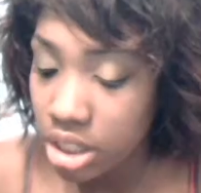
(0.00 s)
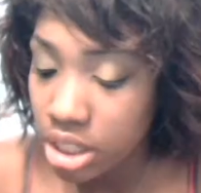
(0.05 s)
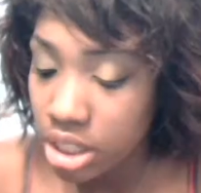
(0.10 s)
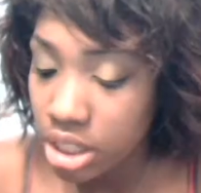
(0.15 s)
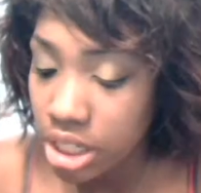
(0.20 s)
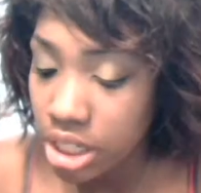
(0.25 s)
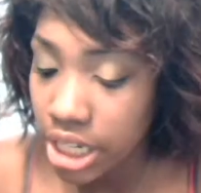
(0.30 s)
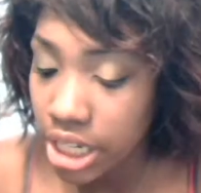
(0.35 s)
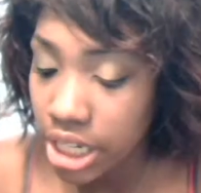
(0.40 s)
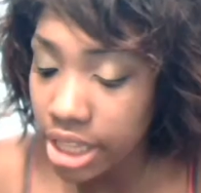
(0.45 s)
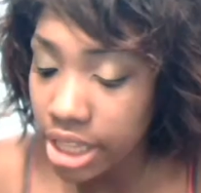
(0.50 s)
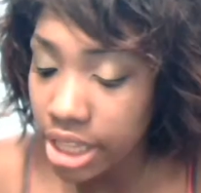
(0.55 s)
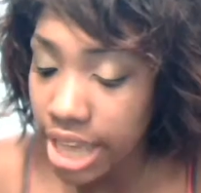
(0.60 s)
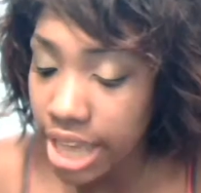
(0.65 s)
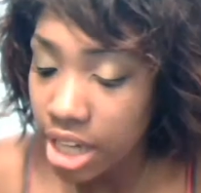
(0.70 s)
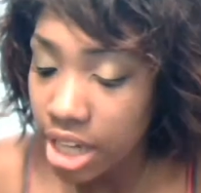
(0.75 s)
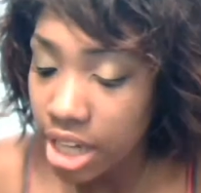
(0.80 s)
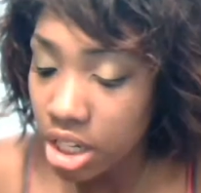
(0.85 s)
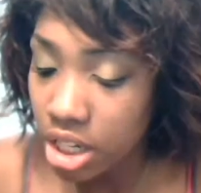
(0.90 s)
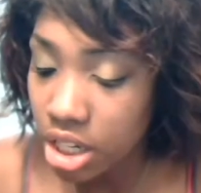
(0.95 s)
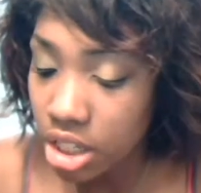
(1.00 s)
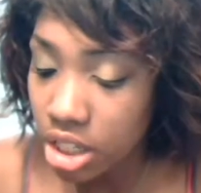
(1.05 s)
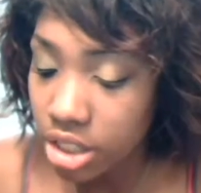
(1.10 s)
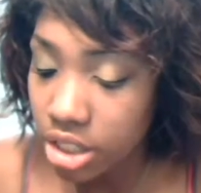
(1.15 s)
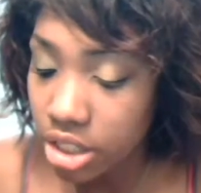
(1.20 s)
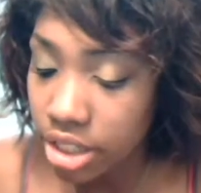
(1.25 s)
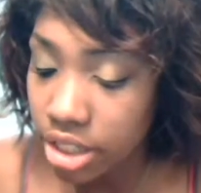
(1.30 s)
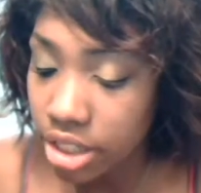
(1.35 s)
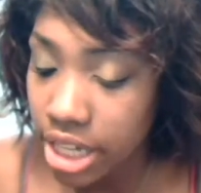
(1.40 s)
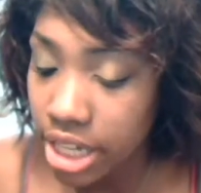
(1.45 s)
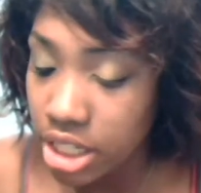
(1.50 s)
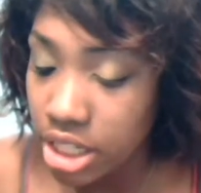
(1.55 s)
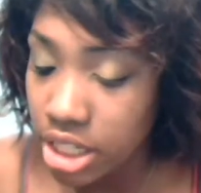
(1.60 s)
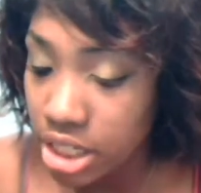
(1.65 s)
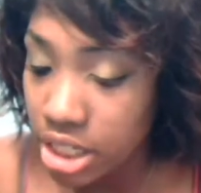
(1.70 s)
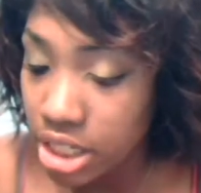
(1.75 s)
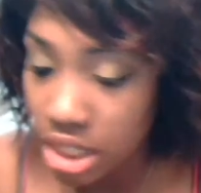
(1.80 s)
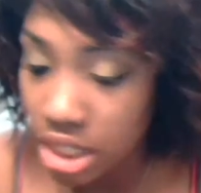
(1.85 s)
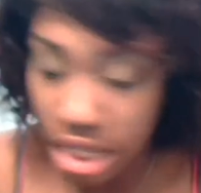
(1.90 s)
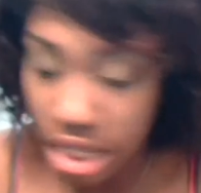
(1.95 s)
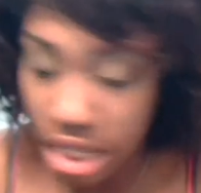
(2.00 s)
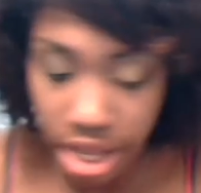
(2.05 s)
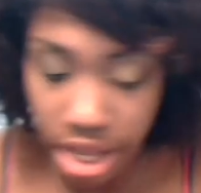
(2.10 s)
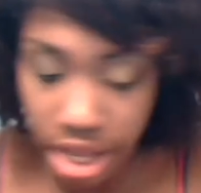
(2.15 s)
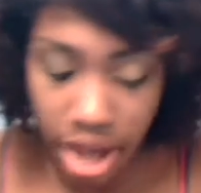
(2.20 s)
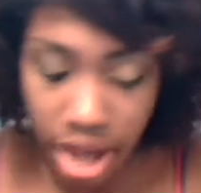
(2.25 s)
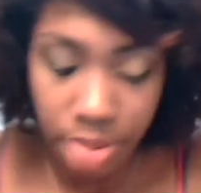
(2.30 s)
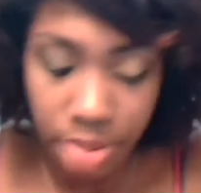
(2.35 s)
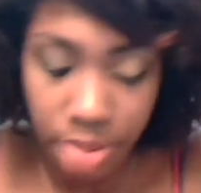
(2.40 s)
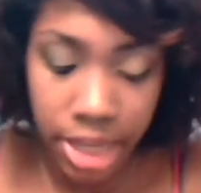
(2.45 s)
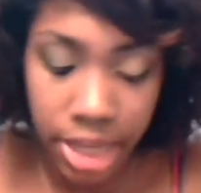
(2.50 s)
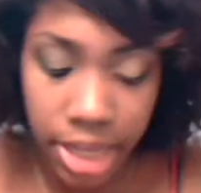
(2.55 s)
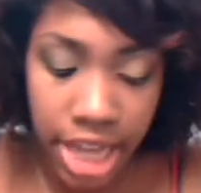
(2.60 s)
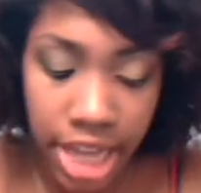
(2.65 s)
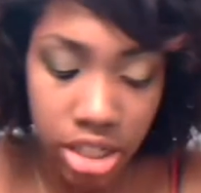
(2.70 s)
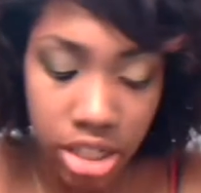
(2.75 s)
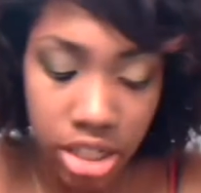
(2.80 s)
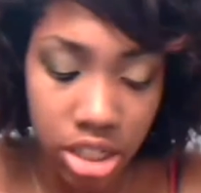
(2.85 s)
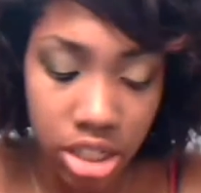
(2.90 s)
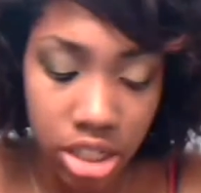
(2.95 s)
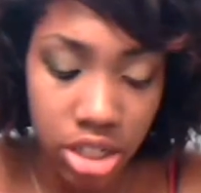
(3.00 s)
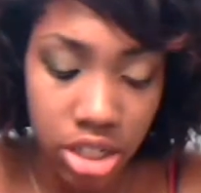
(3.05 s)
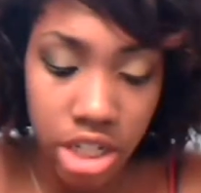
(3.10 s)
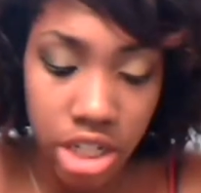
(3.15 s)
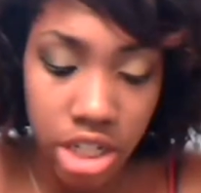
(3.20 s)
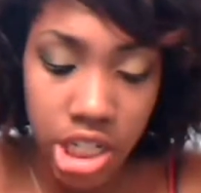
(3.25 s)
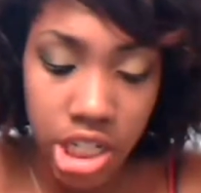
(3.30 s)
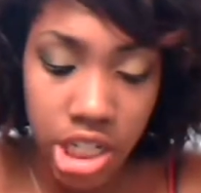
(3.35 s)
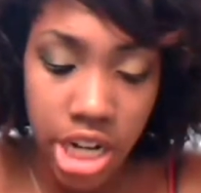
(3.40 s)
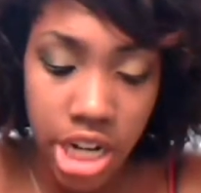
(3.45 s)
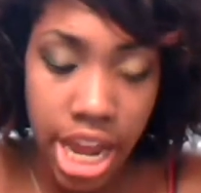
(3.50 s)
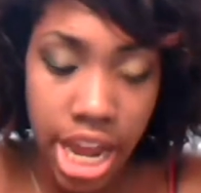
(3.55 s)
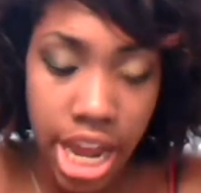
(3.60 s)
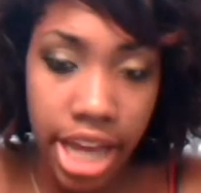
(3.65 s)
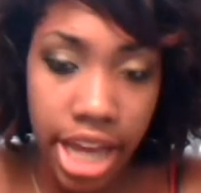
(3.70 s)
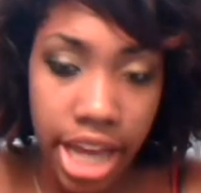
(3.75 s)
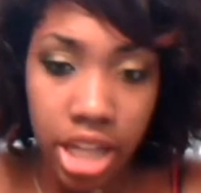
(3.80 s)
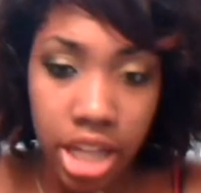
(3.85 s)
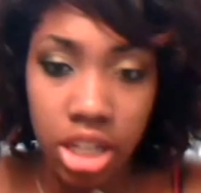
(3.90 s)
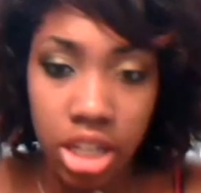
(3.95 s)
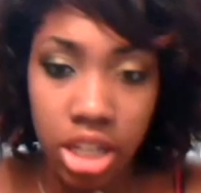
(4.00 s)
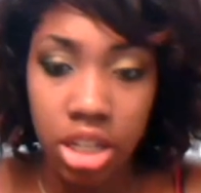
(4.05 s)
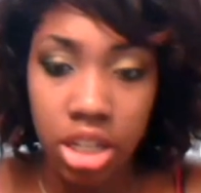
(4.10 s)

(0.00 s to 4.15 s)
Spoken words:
to get that color that Jessica Alba has on her eye.